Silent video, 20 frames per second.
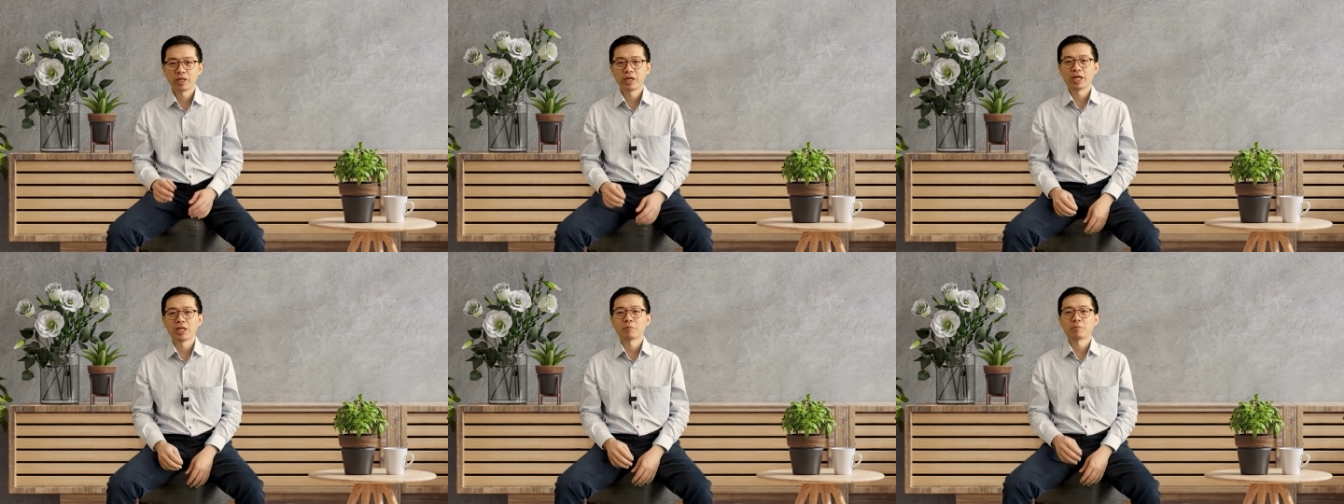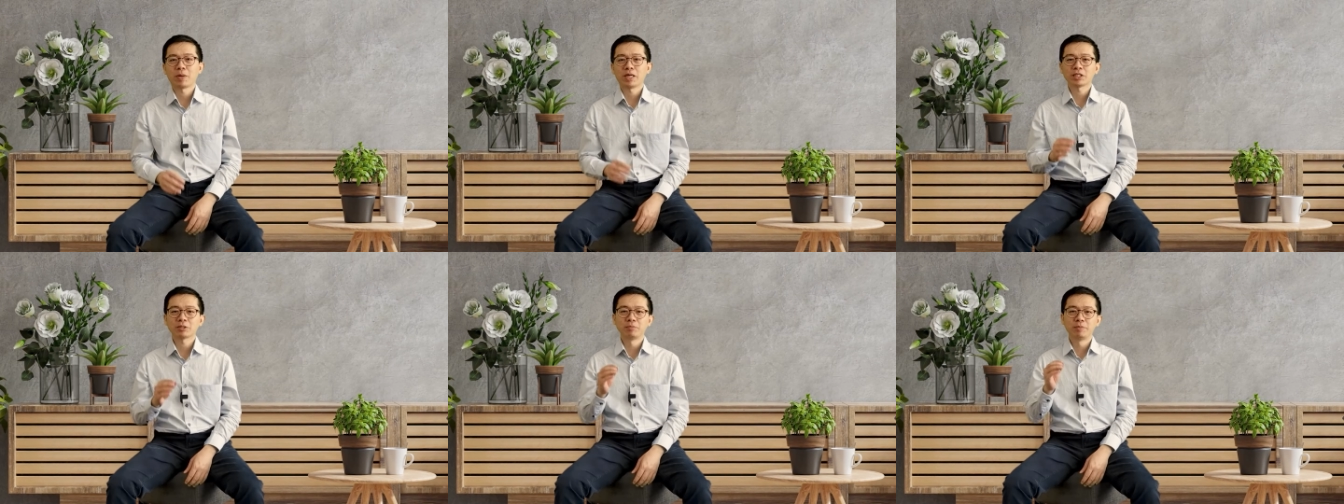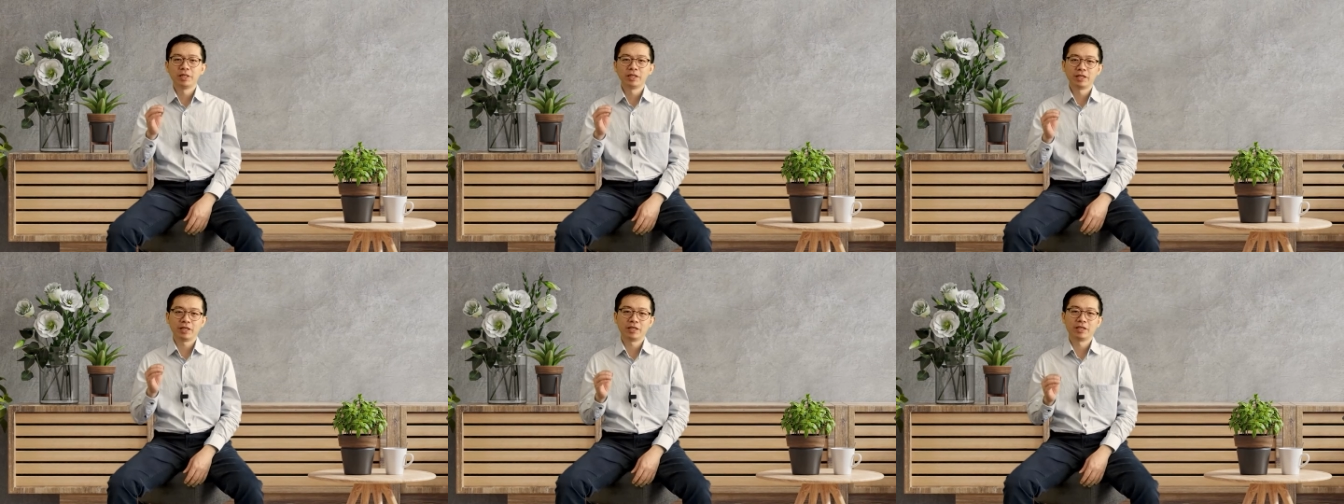It must
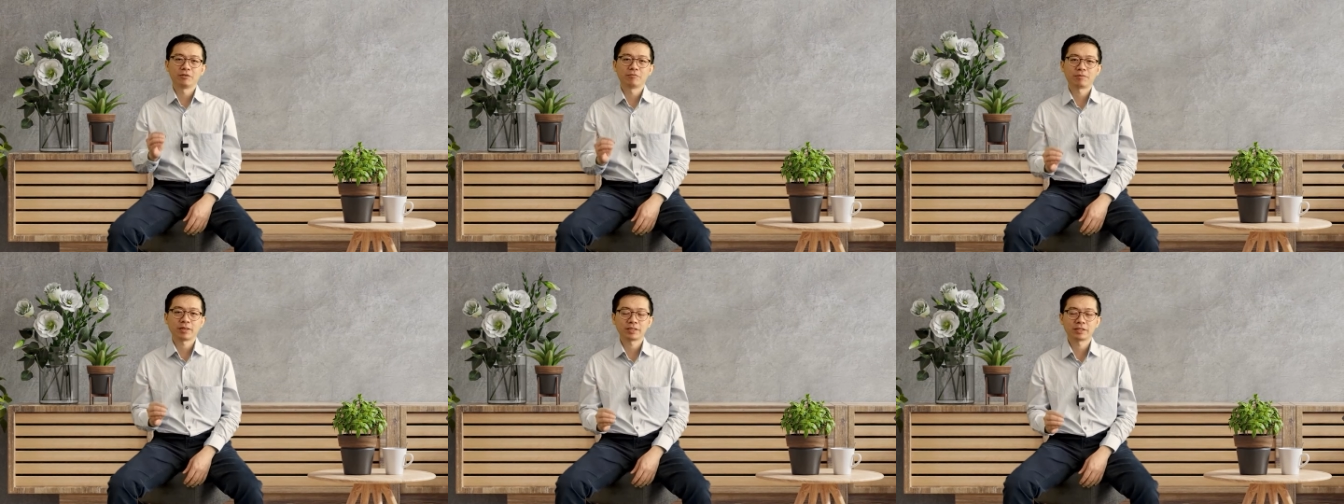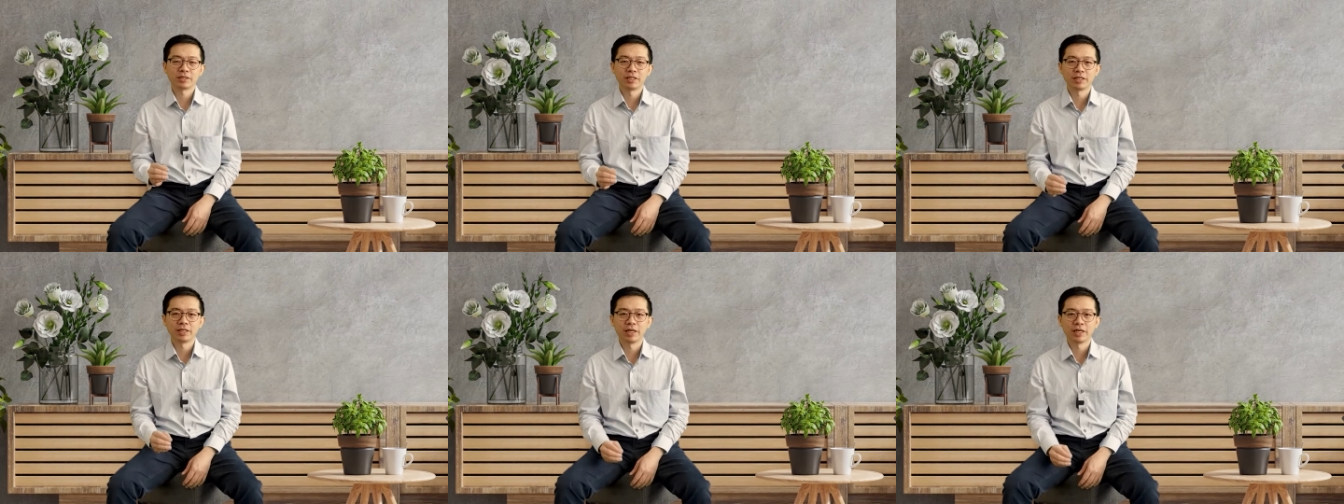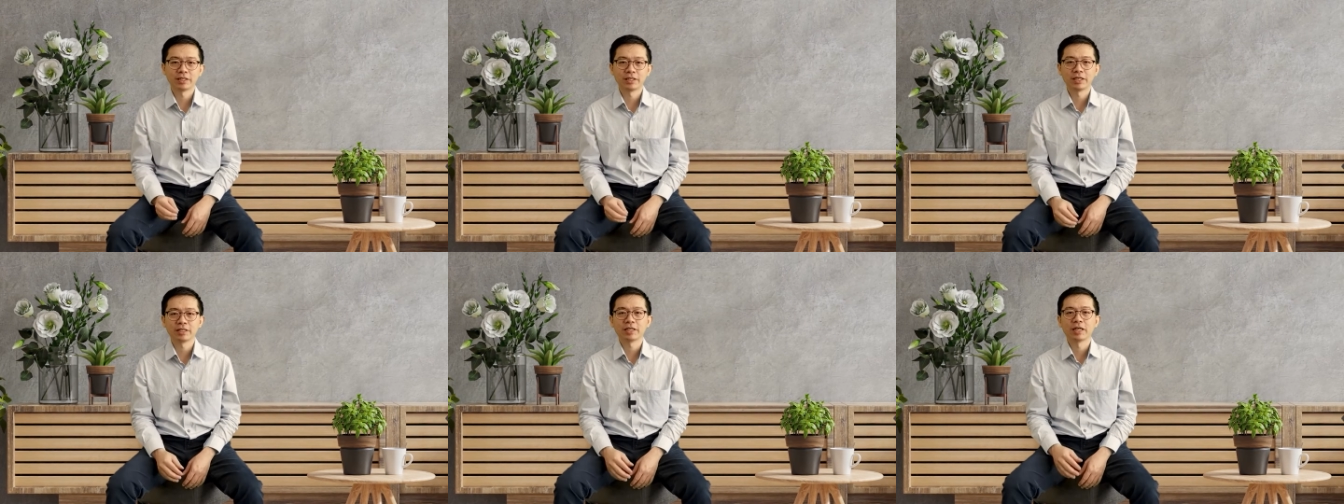be
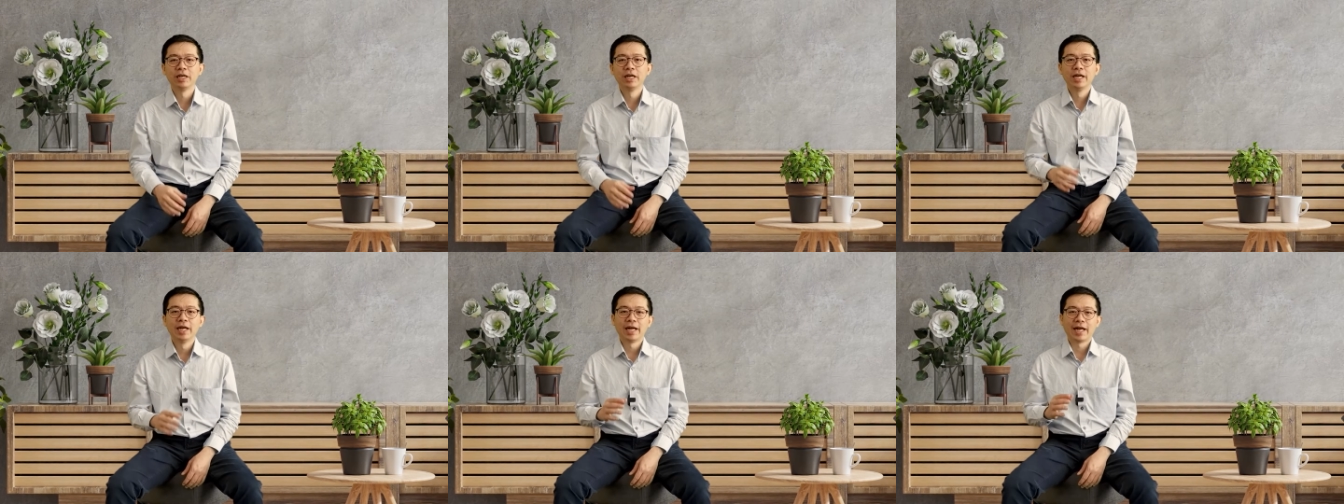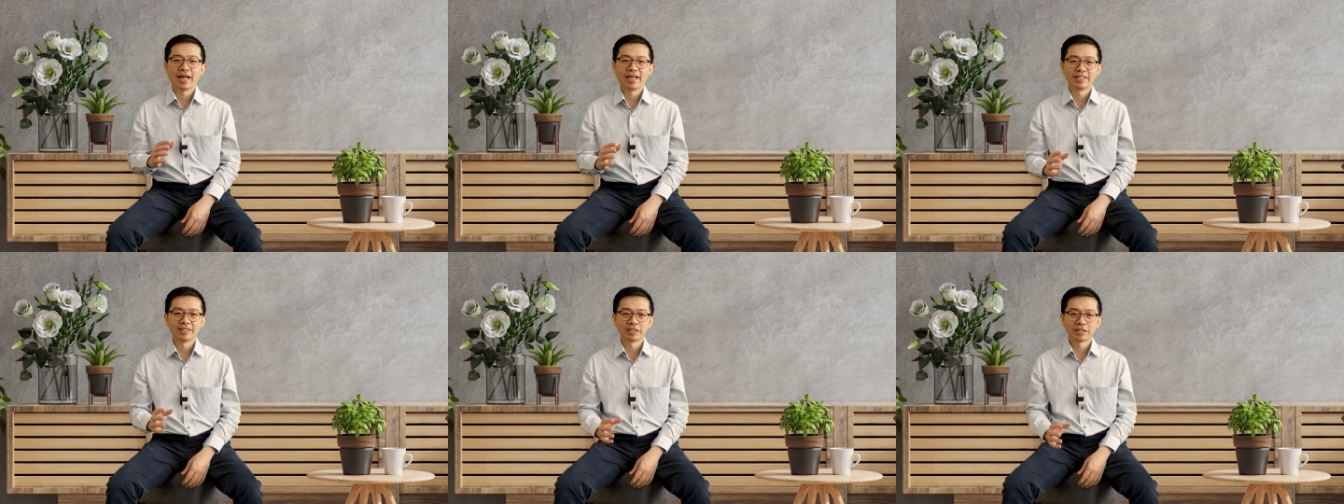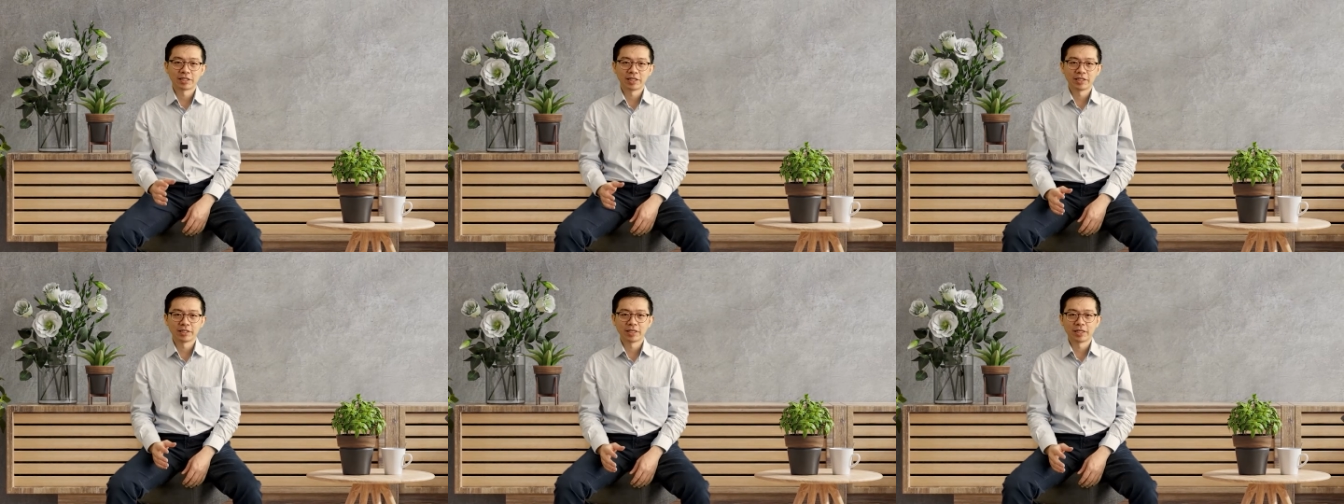investigated and
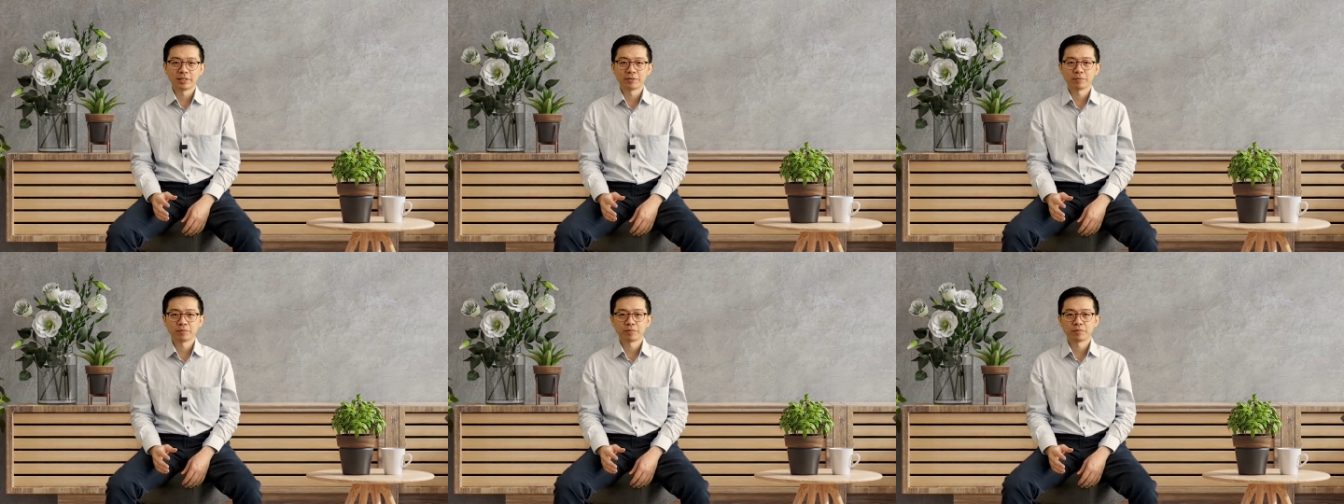treated.